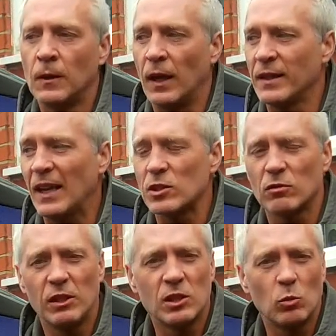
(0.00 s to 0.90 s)
And that's the
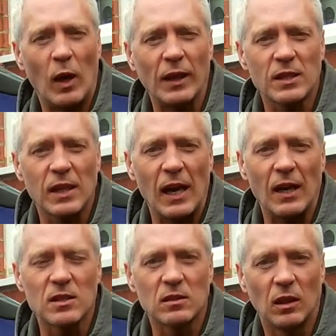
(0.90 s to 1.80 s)
reason why this
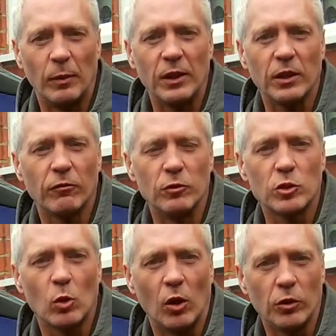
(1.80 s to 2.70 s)
car's a bit different
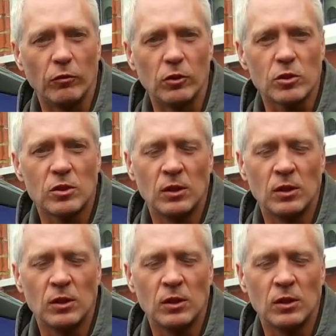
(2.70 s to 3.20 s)
to all the others.